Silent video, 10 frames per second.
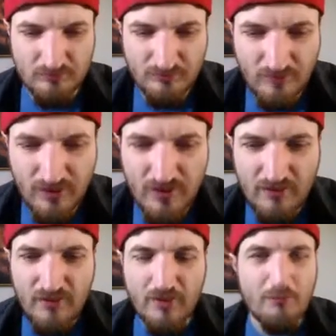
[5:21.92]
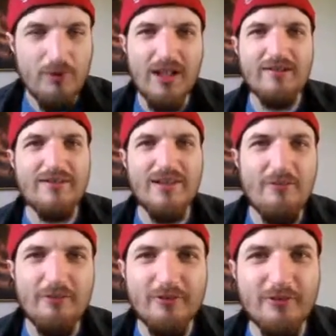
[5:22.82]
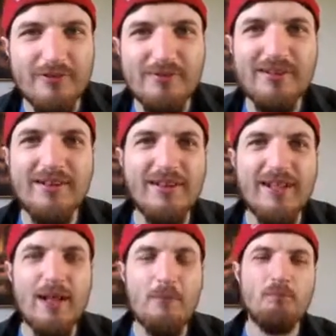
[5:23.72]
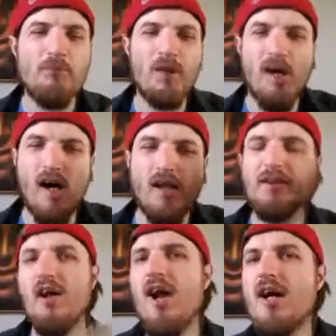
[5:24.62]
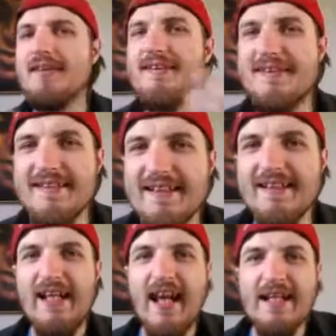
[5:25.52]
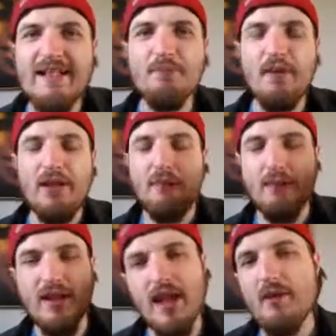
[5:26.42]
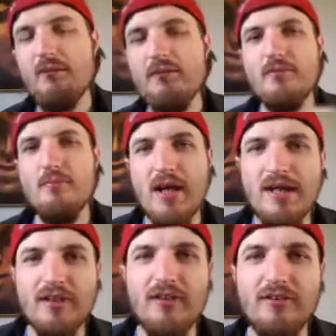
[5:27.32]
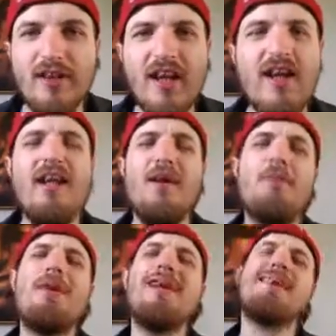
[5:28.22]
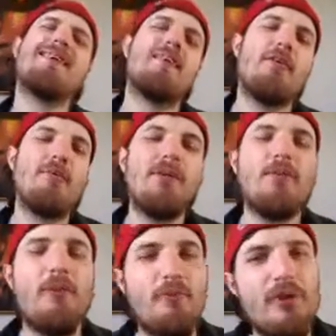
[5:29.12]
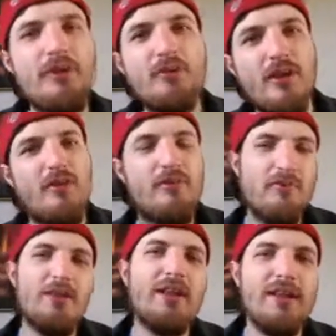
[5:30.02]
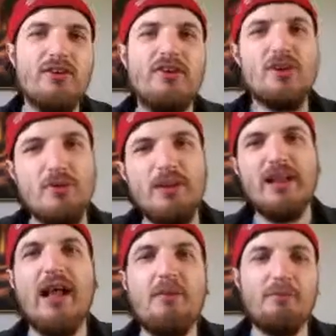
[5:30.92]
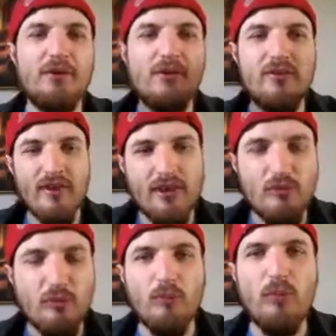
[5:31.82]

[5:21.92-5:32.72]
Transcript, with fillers: I don't know, Blake 7 or something like that. I can't see anybody being able to make those. Like Blake 7, I mean, come on, we all know it's a bit kitschy, it's a bit camp and the sets wobble.